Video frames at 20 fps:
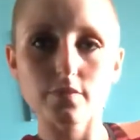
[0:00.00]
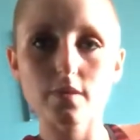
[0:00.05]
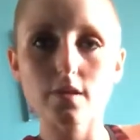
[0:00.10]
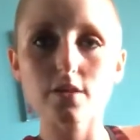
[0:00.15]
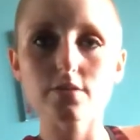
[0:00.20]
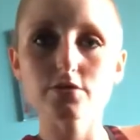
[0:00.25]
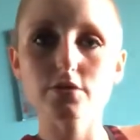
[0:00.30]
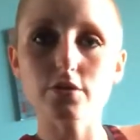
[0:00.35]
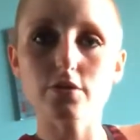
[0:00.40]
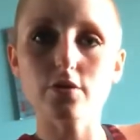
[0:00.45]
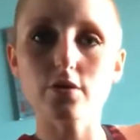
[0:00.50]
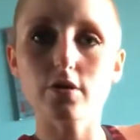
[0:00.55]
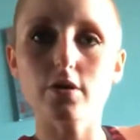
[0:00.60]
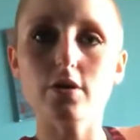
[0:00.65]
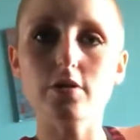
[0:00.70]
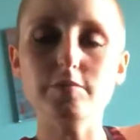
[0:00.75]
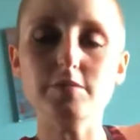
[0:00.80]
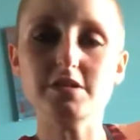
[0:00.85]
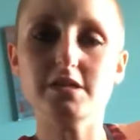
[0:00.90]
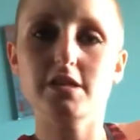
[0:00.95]
So your
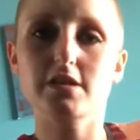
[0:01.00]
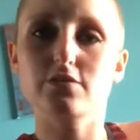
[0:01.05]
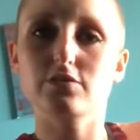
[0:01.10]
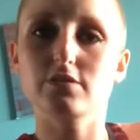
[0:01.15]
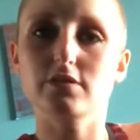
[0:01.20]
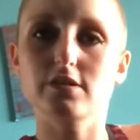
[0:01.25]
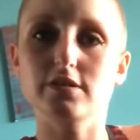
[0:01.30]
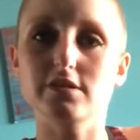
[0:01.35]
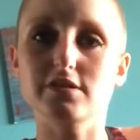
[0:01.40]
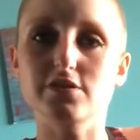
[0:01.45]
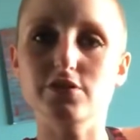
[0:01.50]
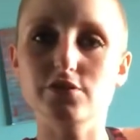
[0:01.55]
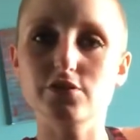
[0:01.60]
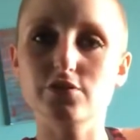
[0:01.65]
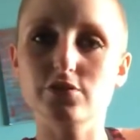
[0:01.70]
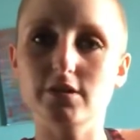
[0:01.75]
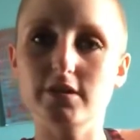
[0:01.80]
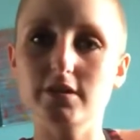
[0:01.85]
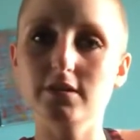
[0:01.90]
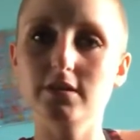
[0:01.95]
arm is out nice and
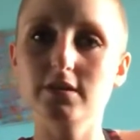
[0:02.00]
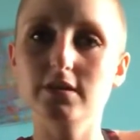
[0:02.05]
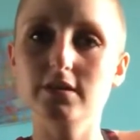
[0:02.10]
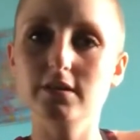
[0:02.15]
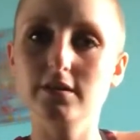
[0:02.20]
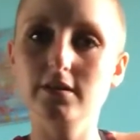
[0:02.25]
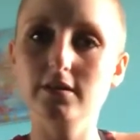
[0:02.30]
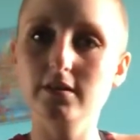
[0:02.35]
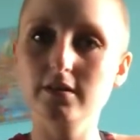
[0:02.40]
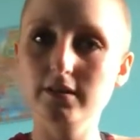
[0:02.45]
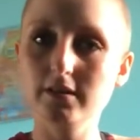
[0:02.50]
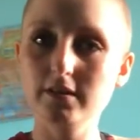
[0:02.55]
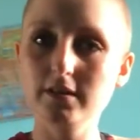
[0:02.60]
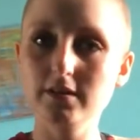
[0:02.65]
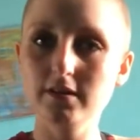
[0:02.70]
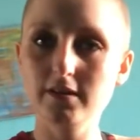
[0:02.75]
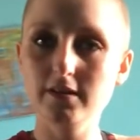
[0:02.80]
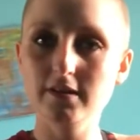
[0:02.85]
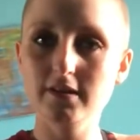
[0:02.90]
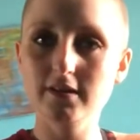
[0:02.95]
straight.
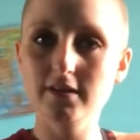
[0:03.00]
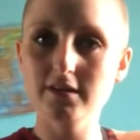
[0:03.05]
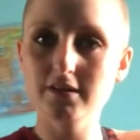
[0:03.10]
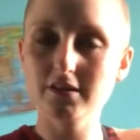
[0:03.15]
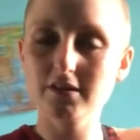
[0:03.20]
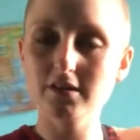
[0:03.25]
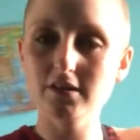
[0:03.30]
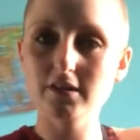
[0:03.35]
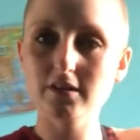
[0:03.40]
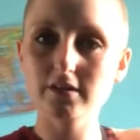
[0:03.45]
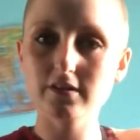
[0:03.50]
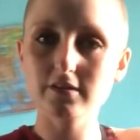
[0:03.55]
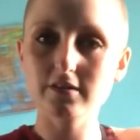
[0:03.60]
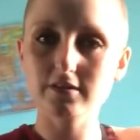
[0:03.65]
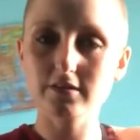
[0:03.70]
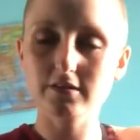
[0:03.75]
Length.